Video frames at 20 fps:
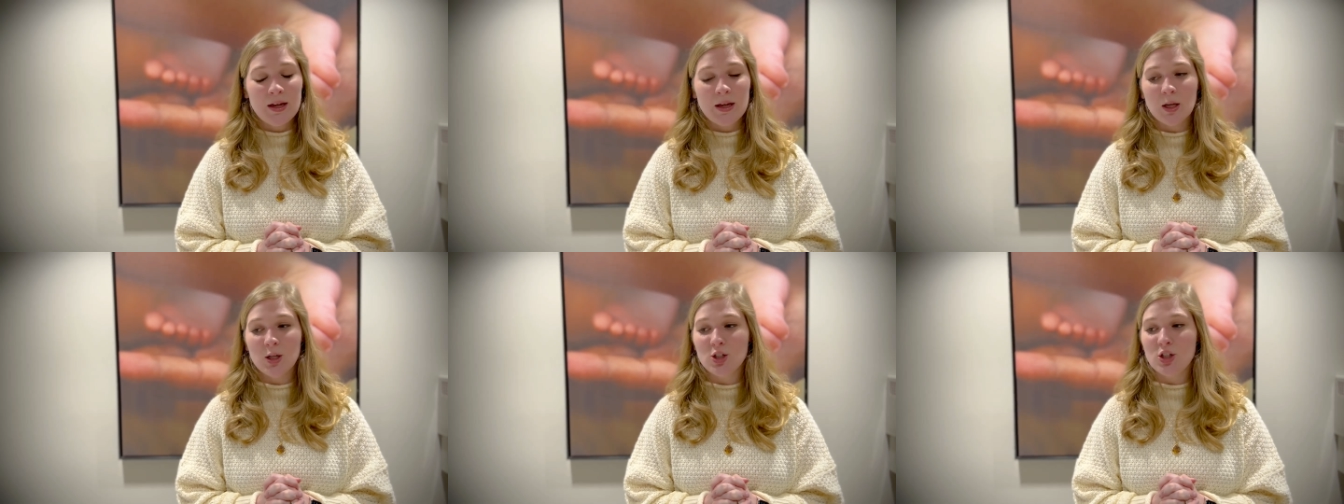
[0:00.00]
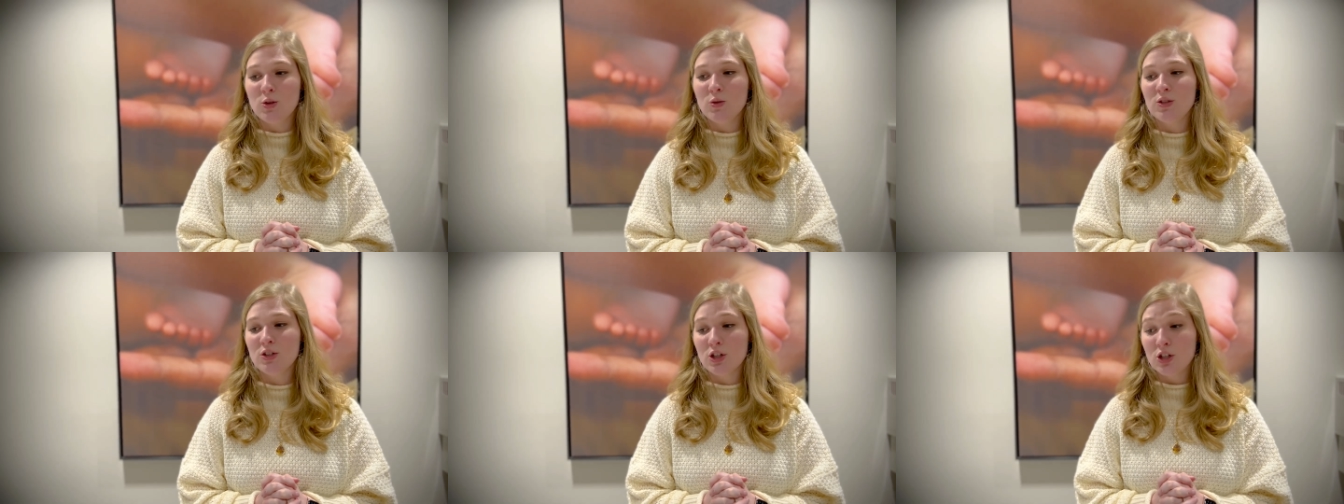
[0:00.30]
and
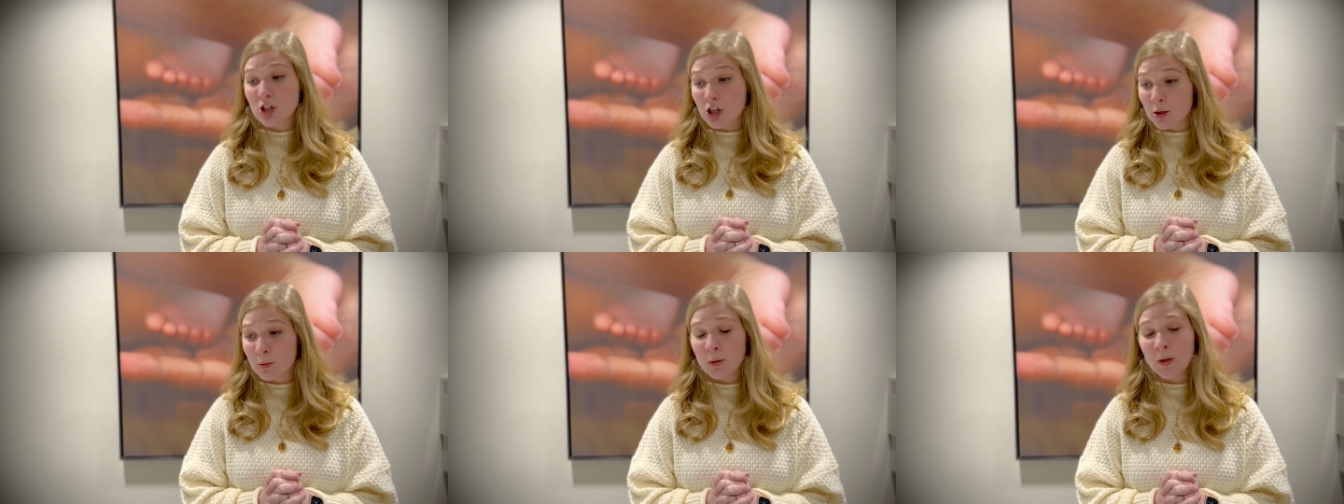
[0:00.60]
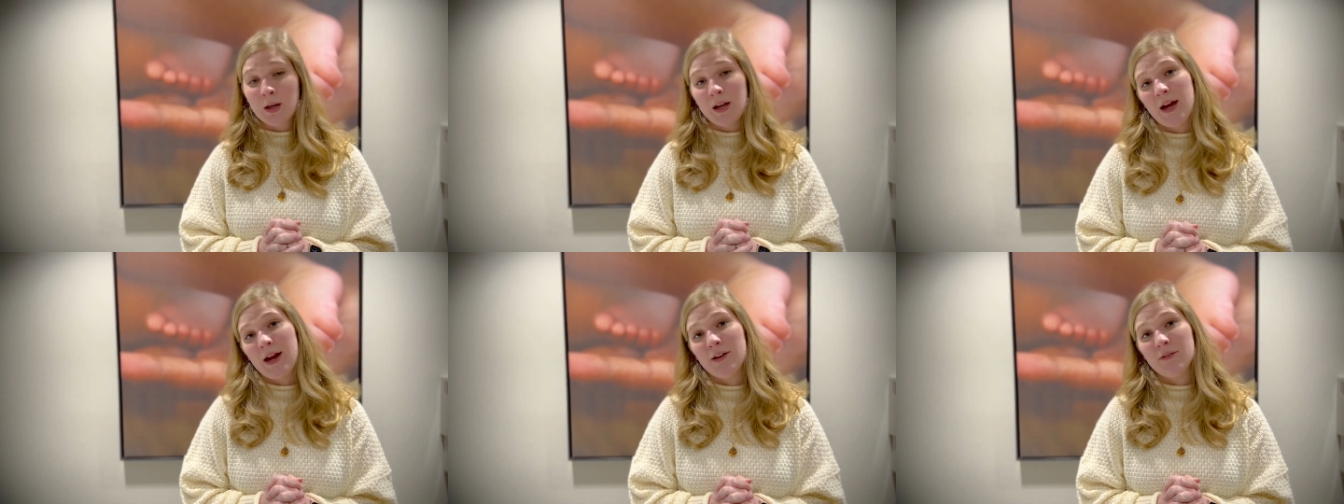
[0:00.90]
she was
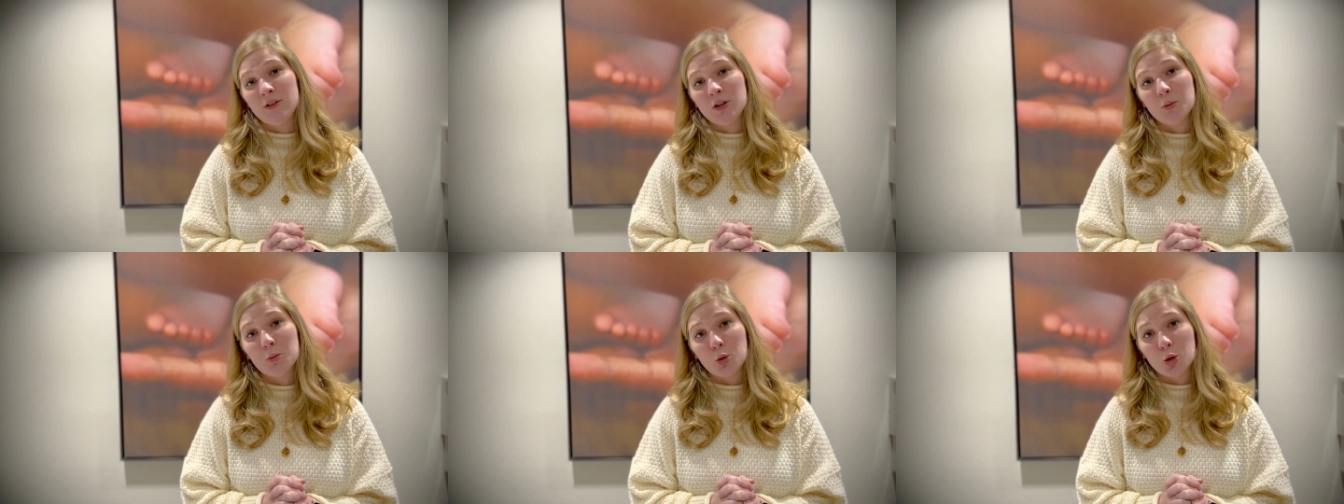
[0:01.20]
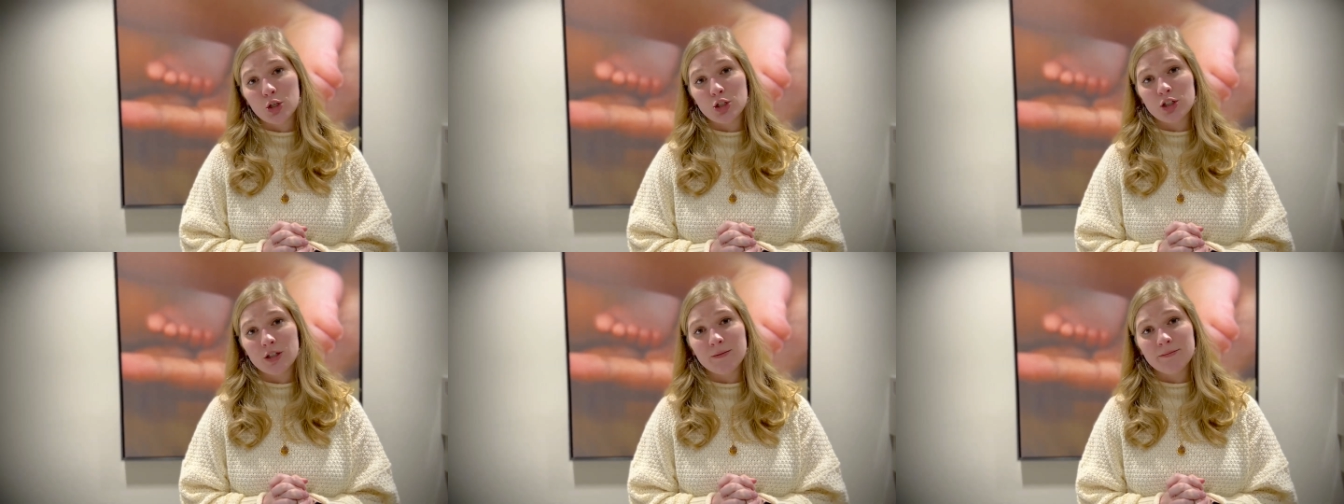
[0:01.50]
determined to have an
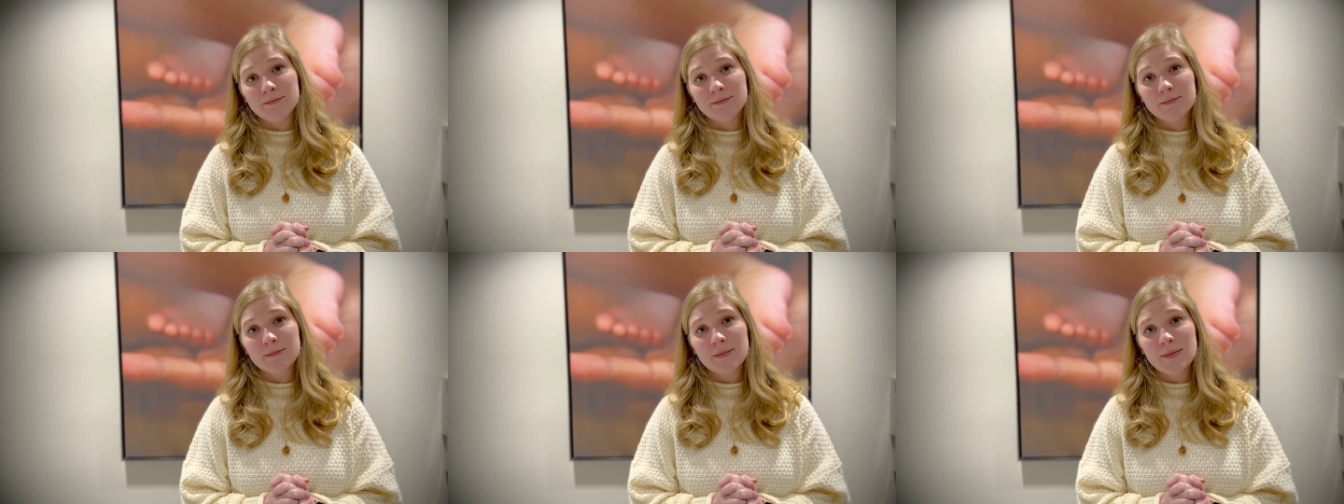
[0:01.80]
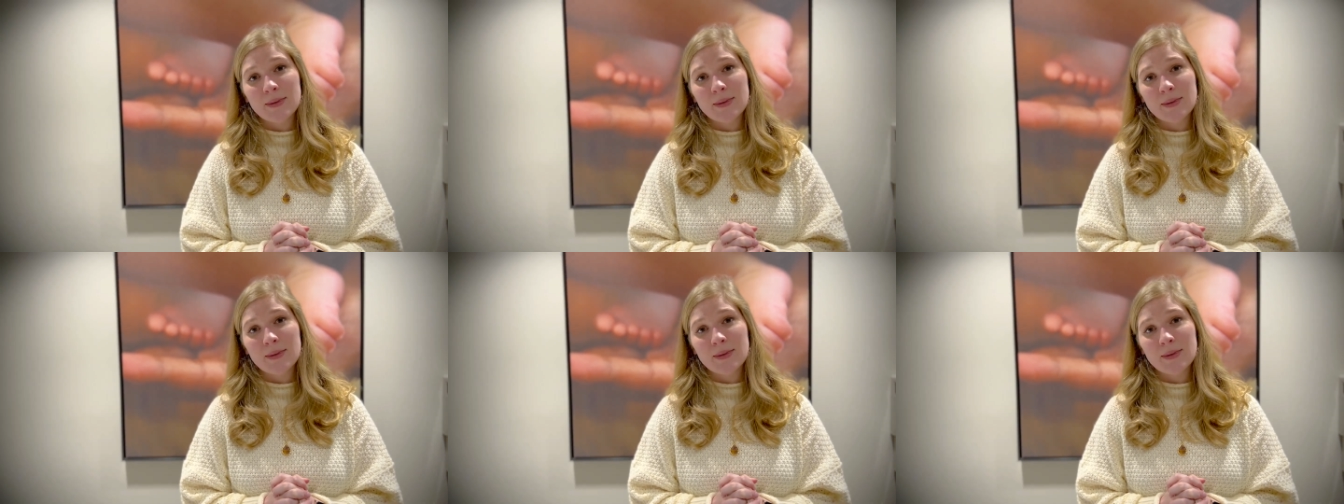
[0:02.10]
abortion.